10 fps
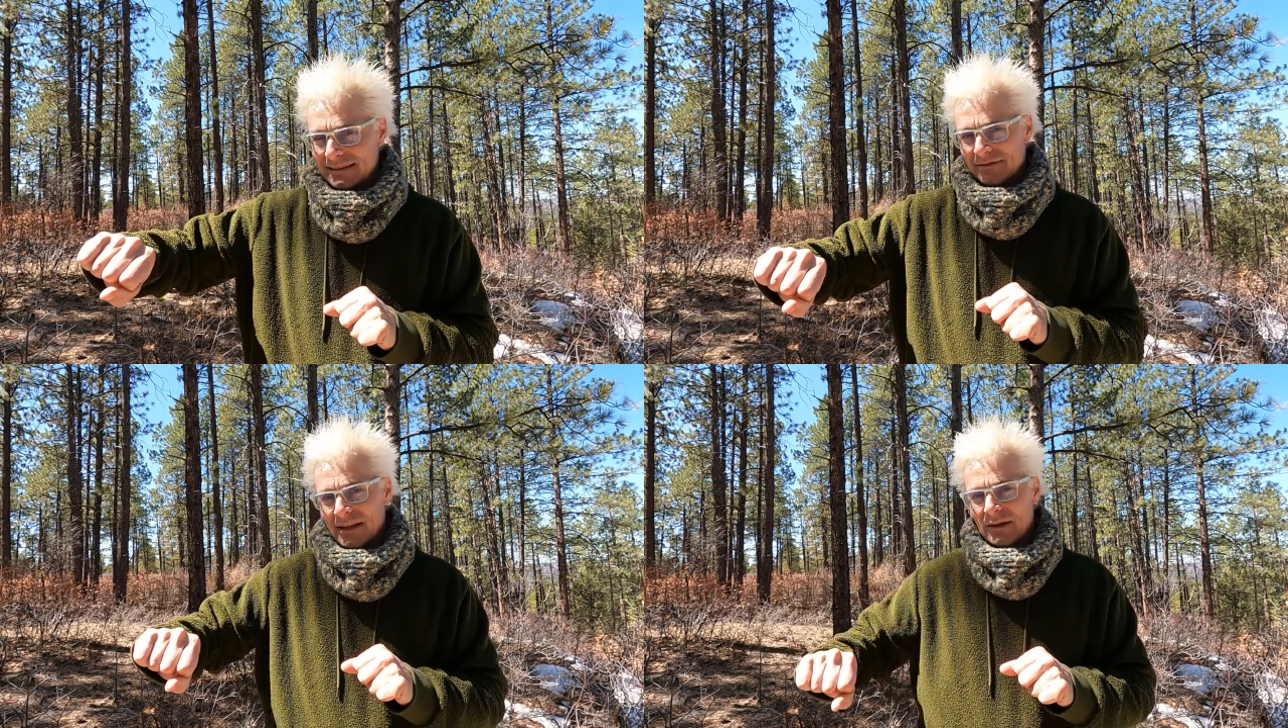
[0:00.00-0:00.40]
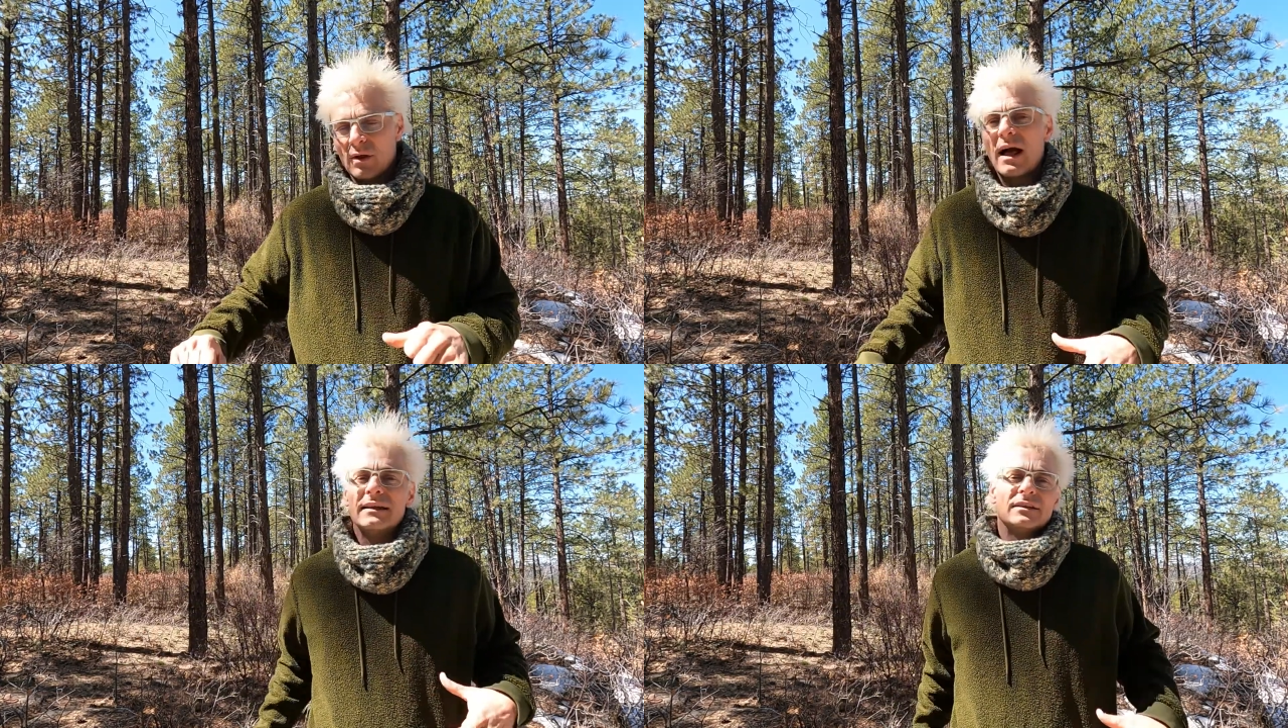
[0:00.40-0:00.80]
of like,
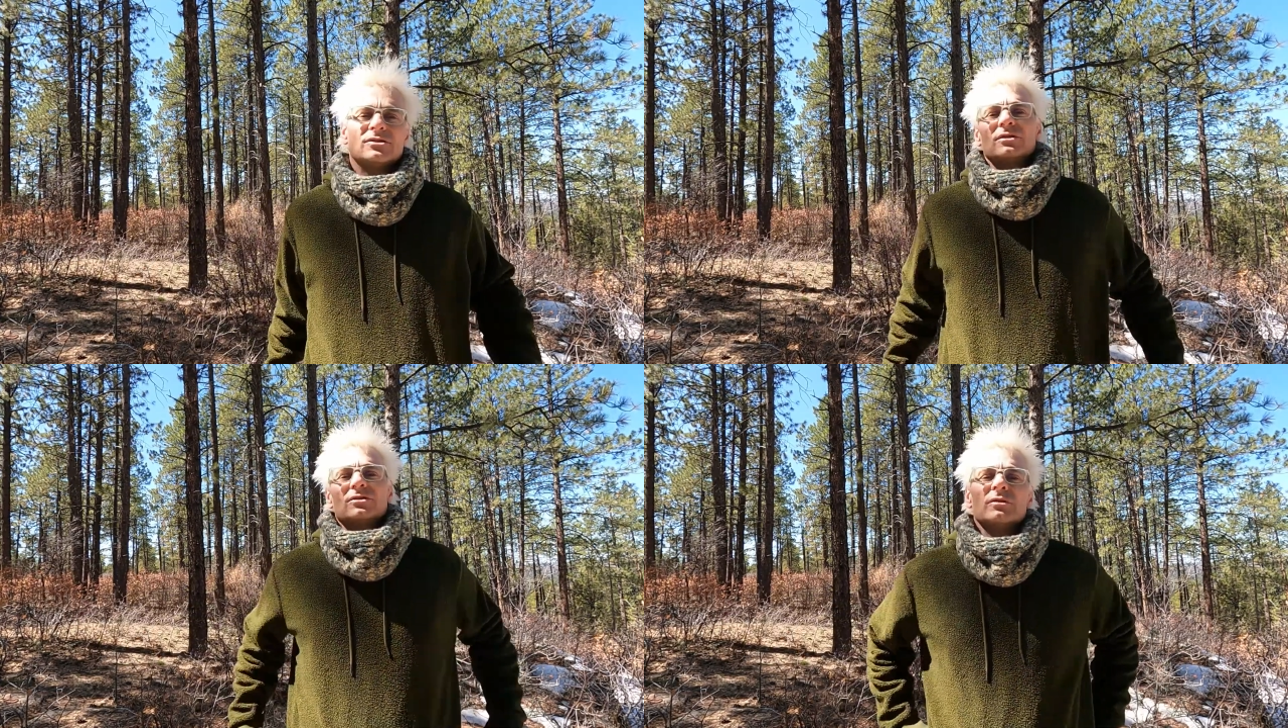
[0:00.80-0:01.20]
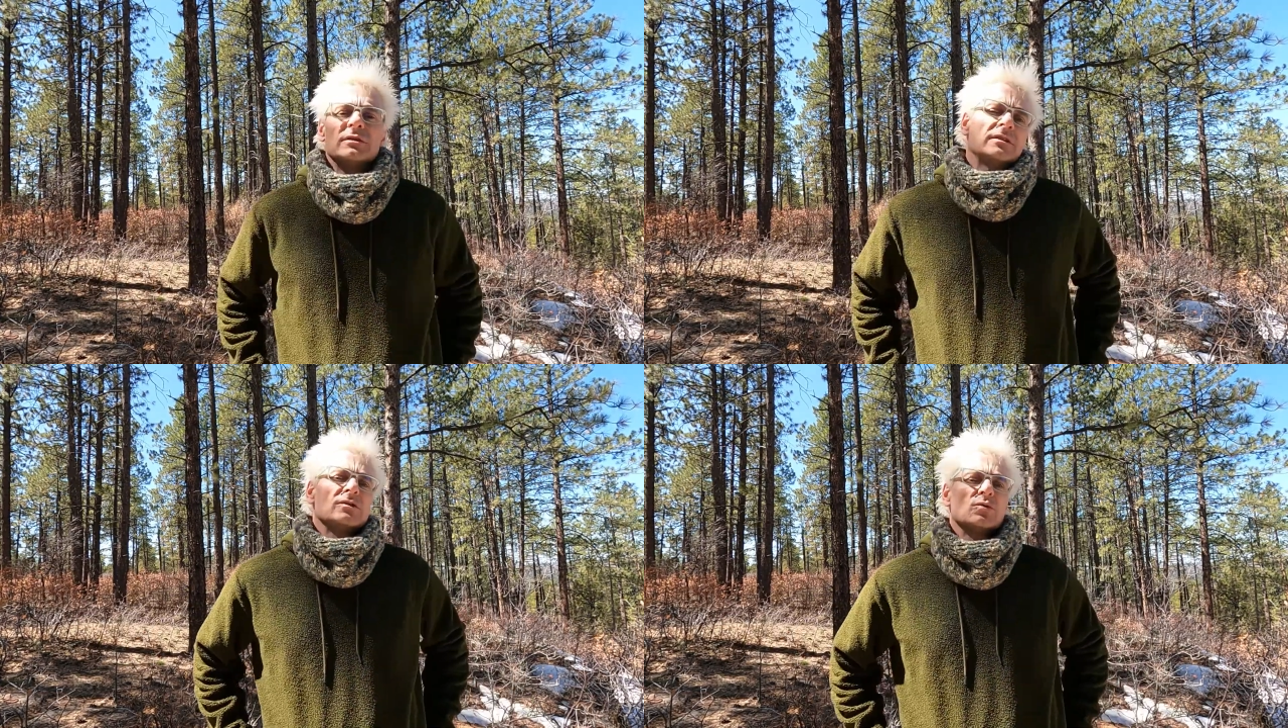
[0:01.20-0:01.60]
well, I need you to do
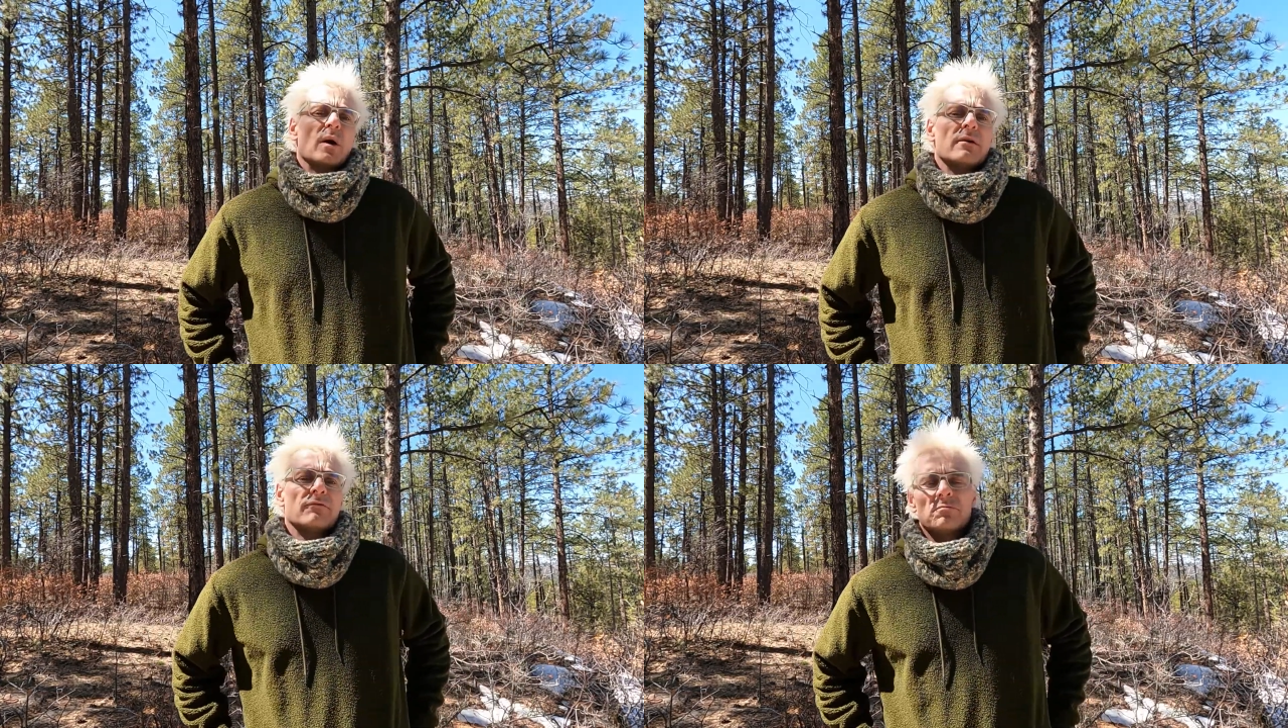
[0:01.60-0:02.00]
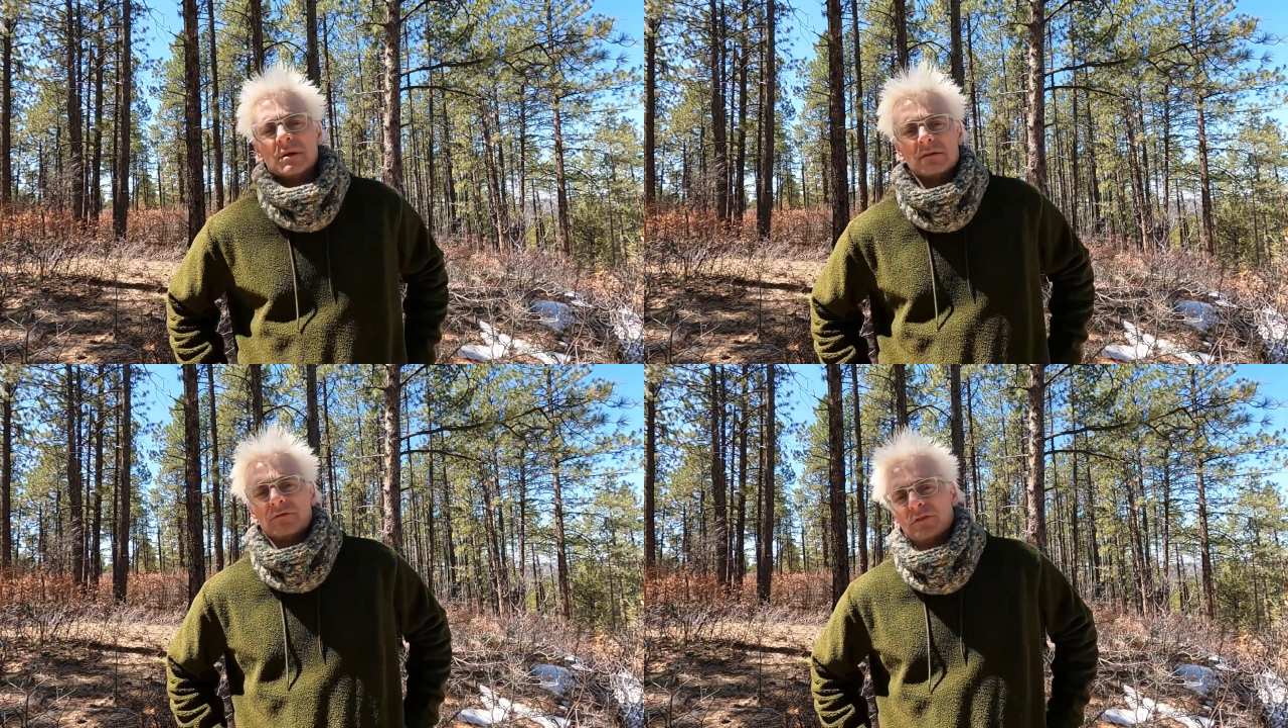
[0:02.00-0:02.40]
it this way for
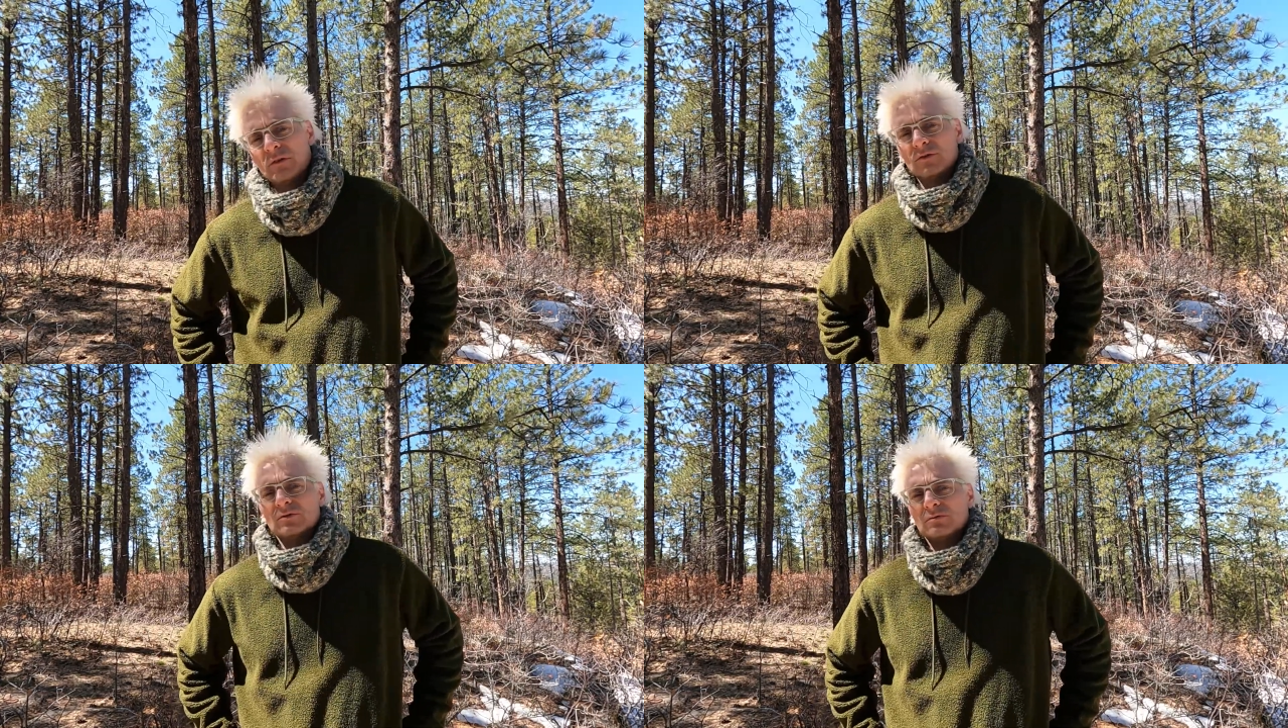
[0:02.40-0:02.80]
me to feel